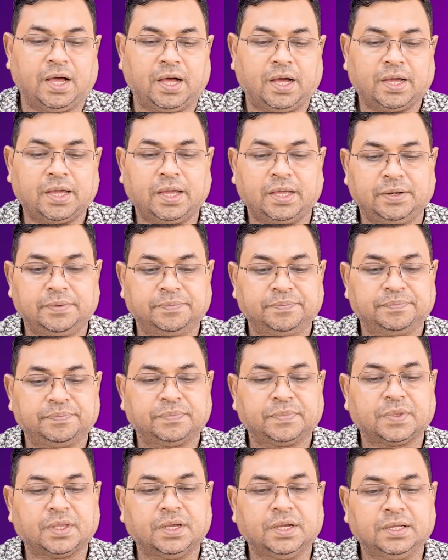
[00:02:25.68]
Again,
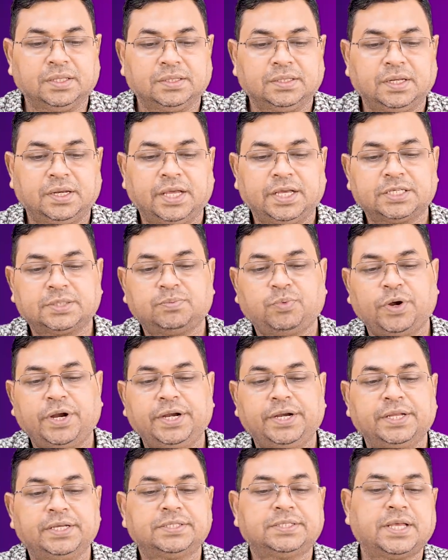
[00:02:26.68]
the next
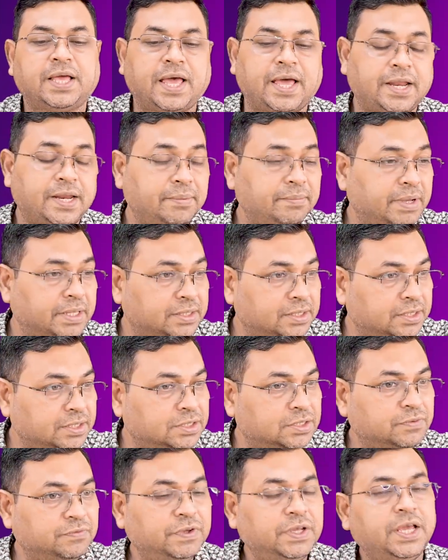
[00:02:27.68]
point is array
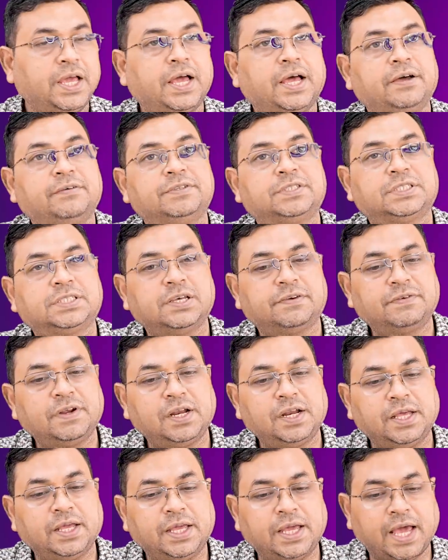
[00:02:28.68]
methods. We have
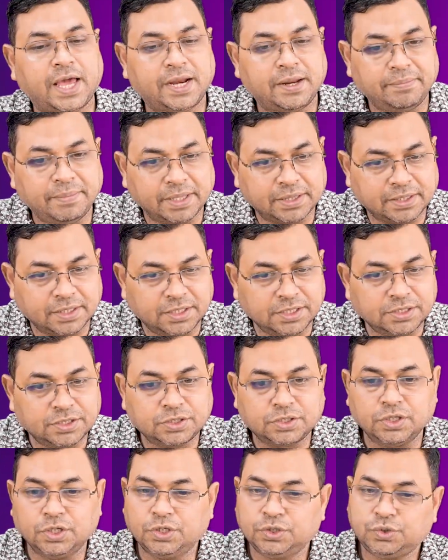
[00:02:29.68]
several array
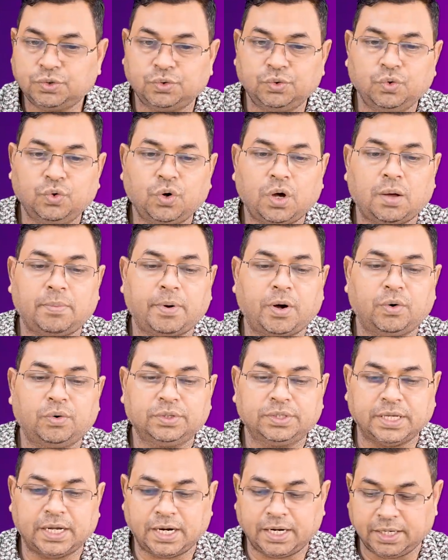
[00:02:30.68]
methods to know
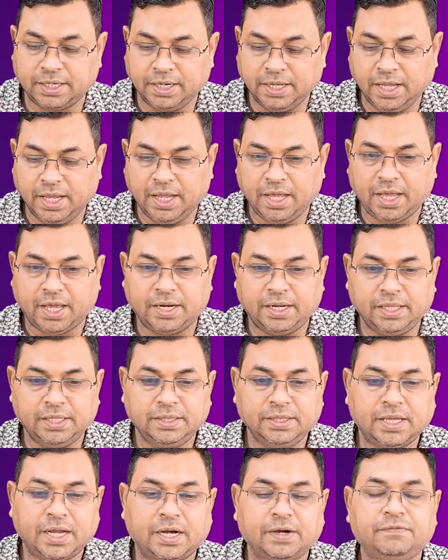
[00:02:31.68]
about that, and
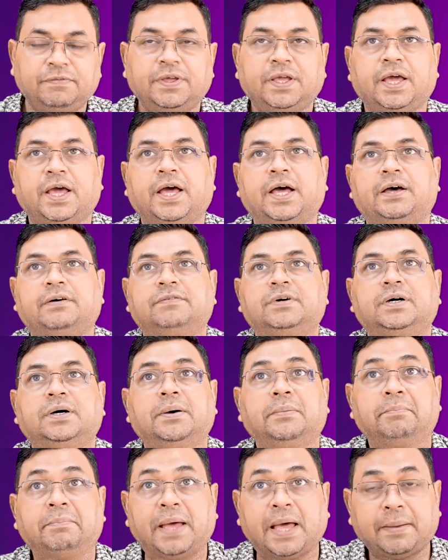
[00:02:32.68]
in that we have
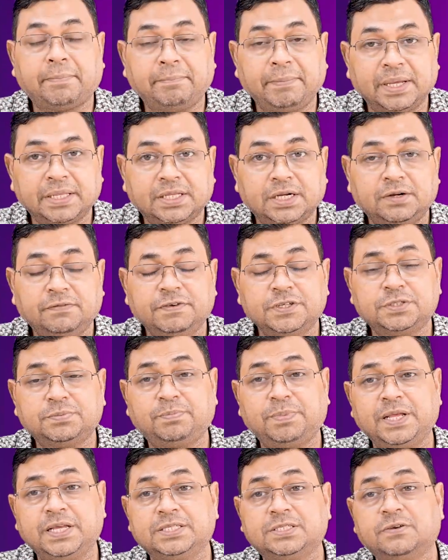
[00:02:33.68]
a map method which
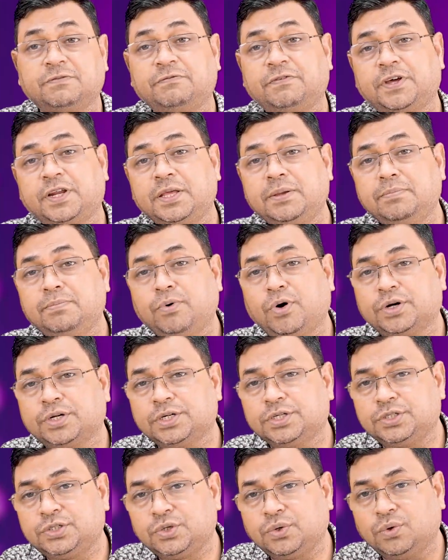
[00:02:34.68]
plays a very
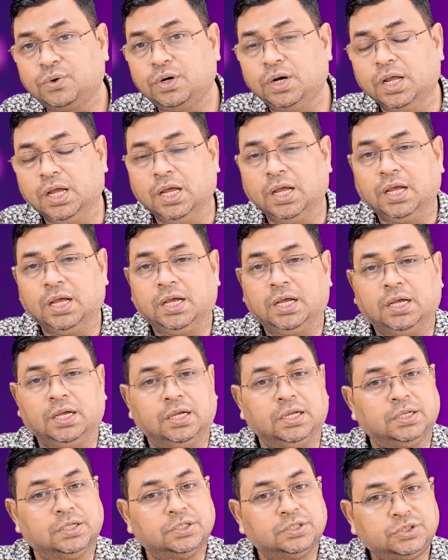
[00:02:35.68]
important role
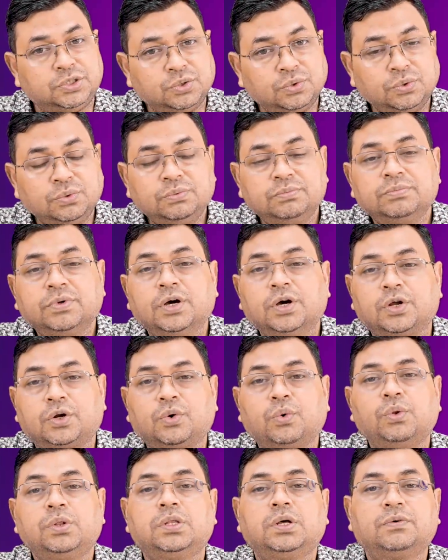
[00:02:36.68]
to
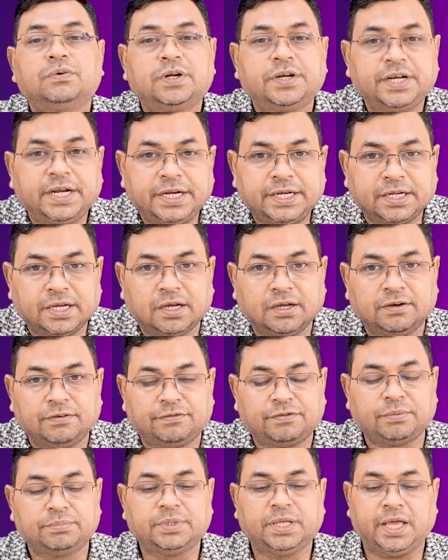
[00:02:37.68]
roll down the data
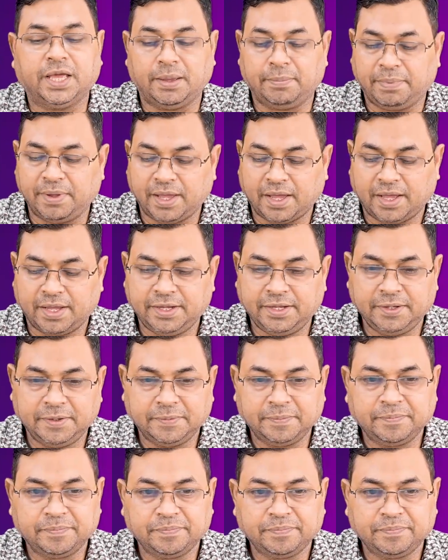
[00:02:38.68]
from the API.